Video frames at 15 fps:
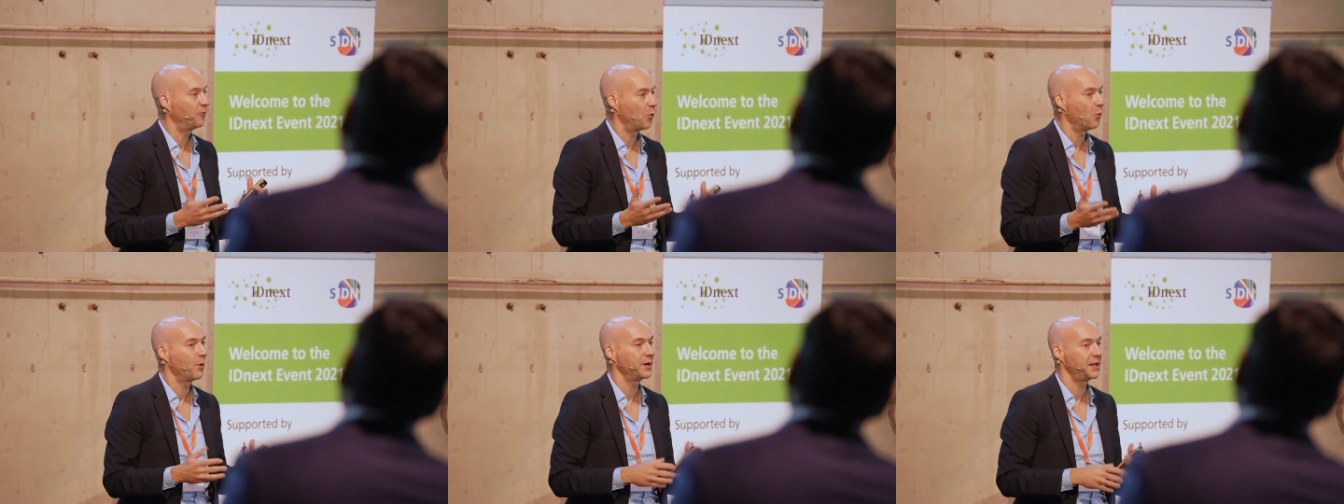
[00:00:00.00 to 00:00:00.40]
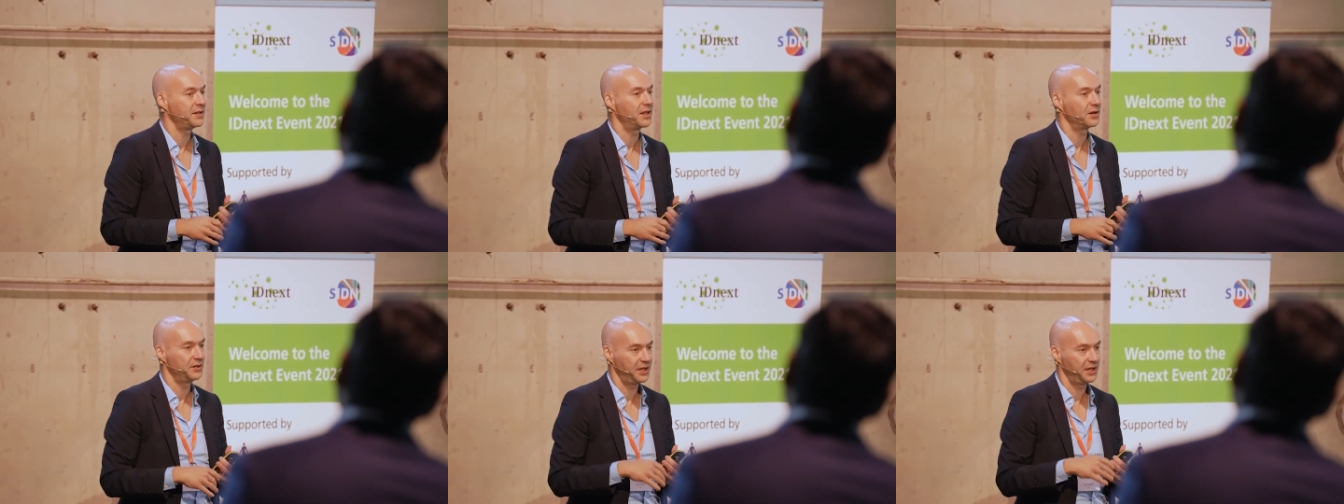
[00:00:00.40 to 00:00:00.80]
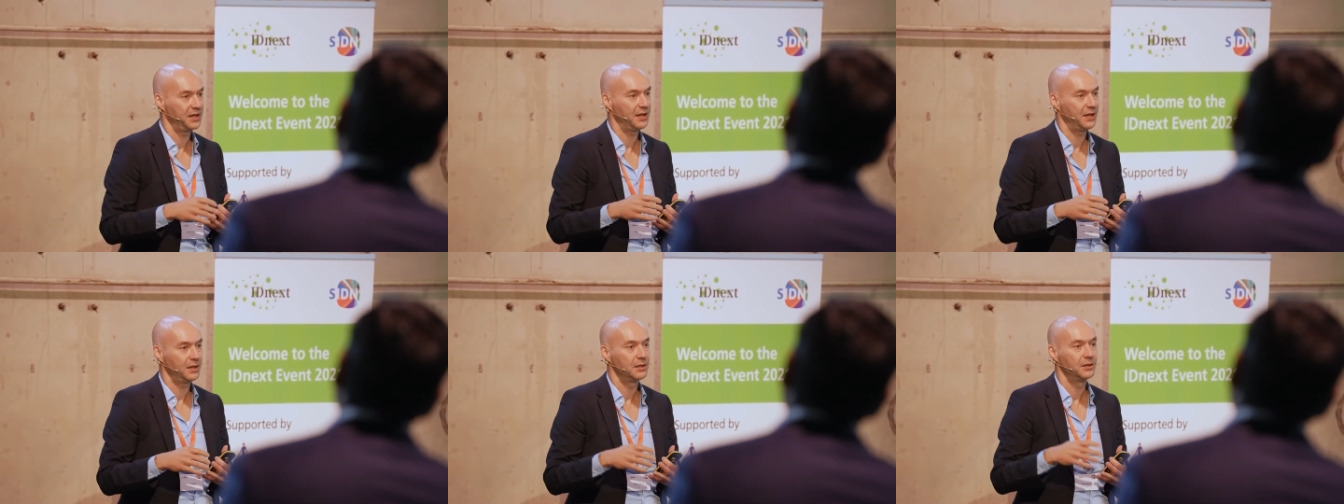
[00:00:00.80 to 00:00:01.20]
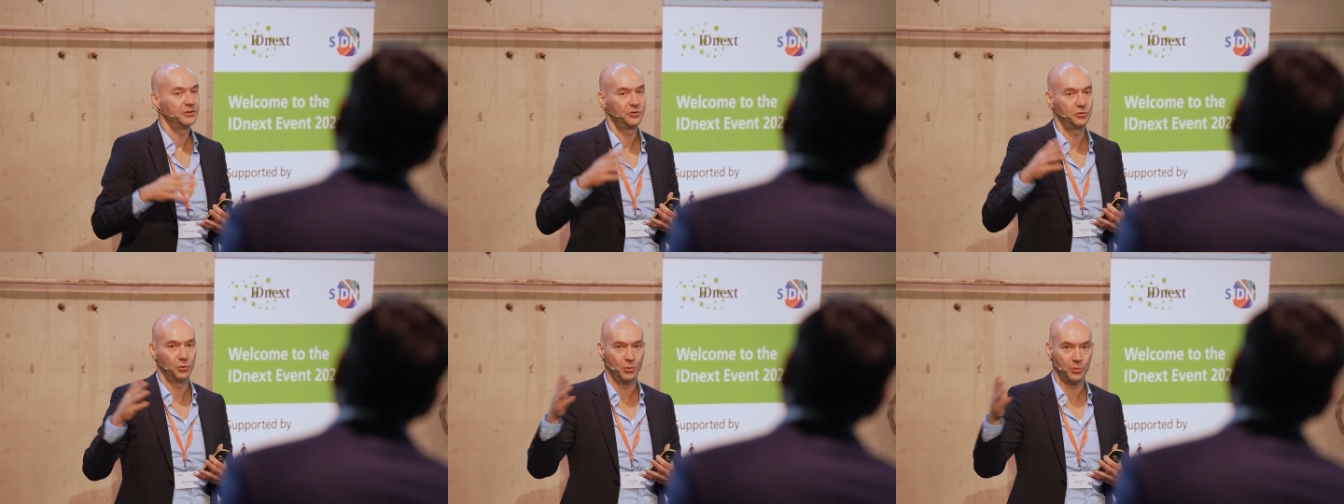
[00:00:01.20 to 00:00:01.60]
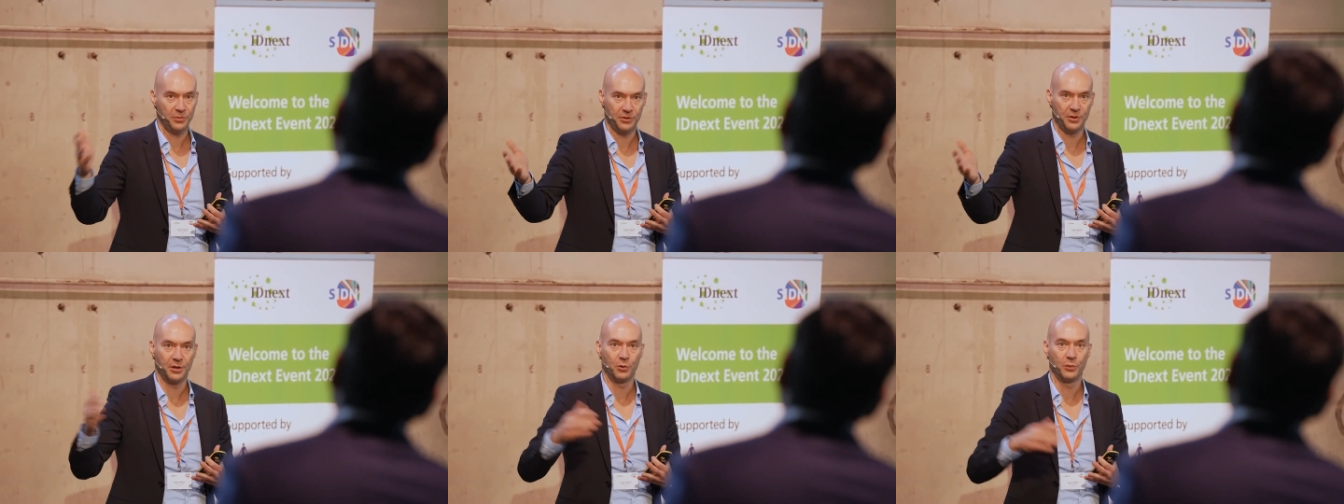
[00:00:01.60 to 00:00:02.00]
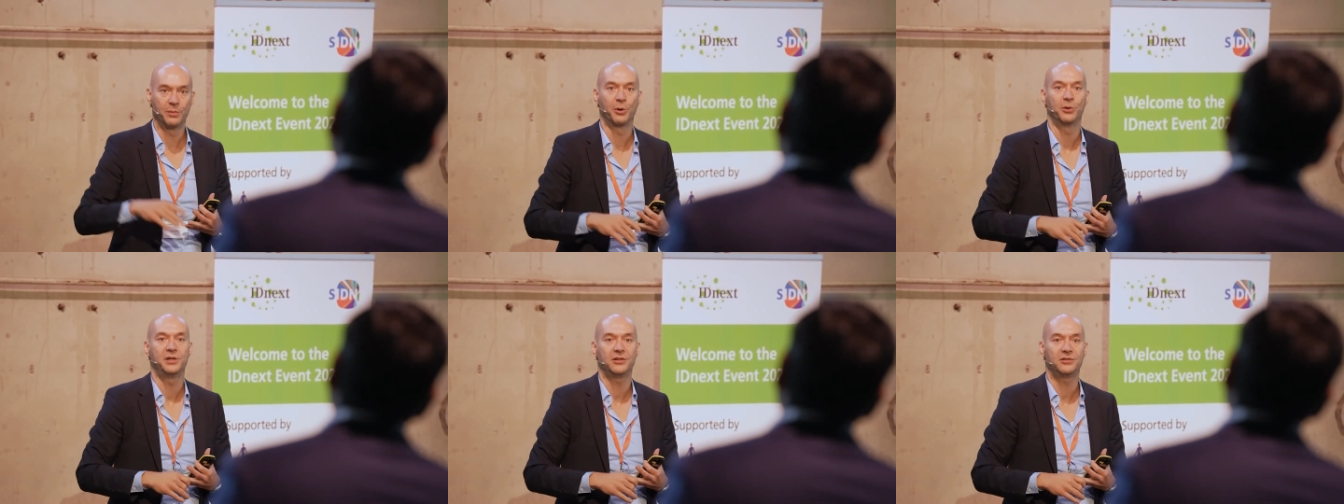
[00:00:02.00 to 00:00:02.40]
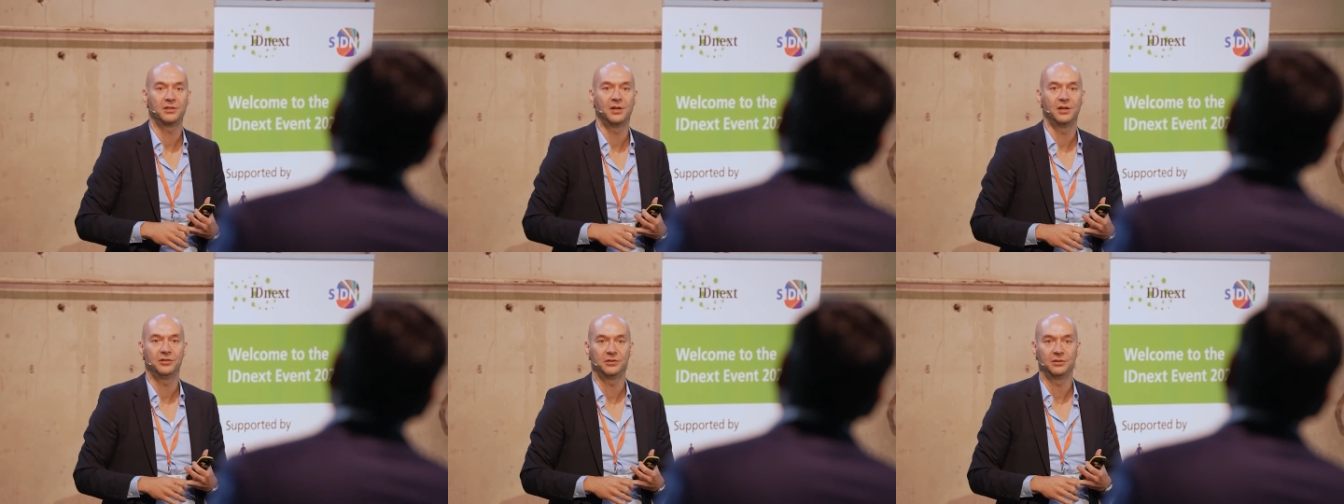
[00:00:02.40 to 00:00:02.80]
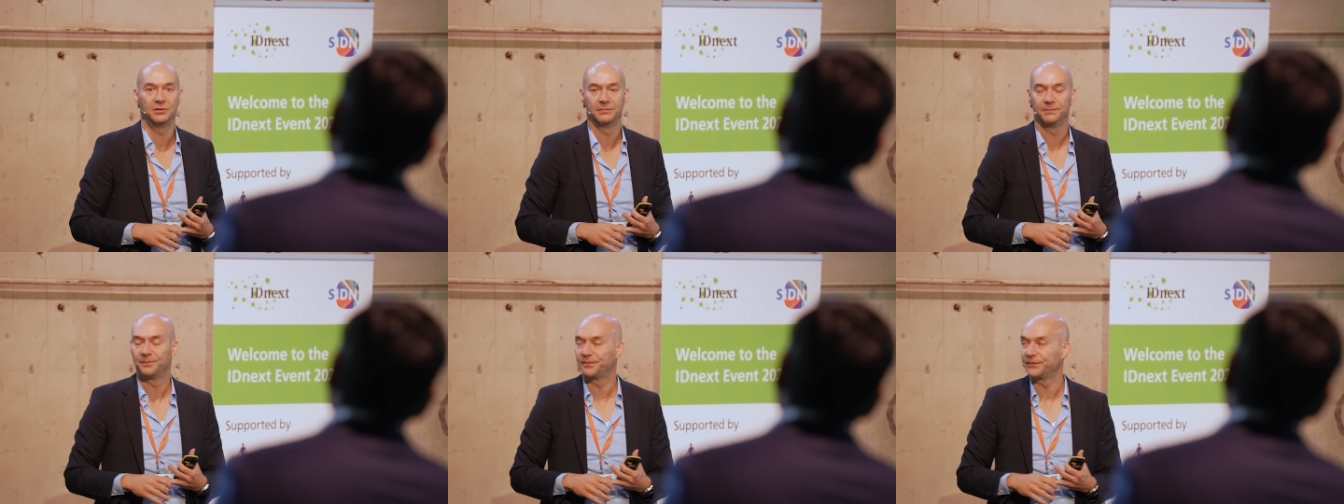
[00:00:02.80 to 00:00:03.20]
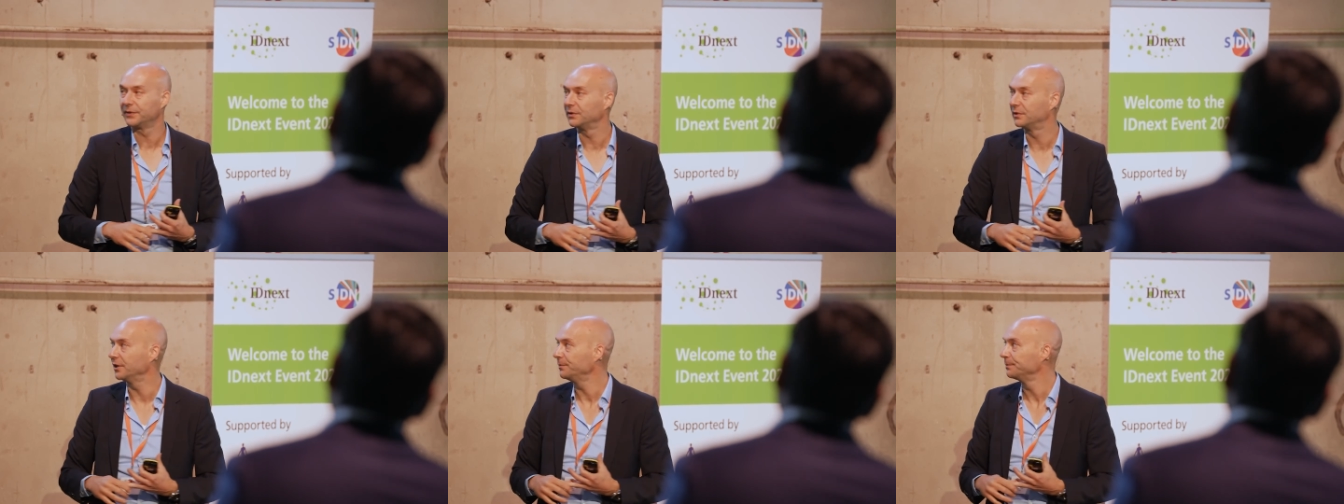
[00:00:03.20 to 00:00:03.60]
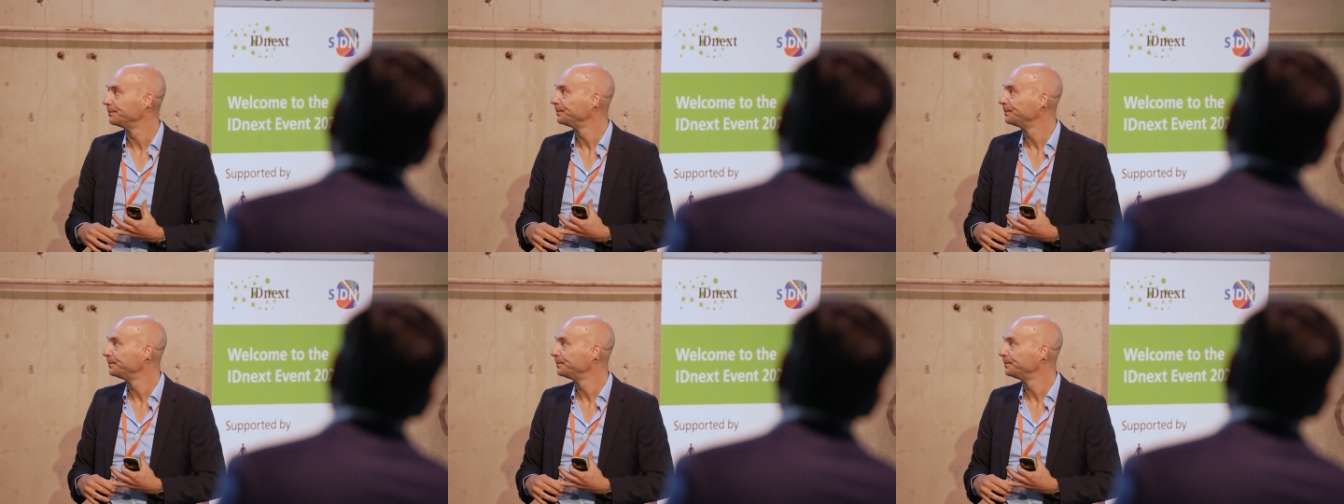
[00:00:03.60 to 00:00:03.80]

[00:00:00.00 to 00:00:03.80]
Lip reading: forwarding their data to the remote destination. Okay?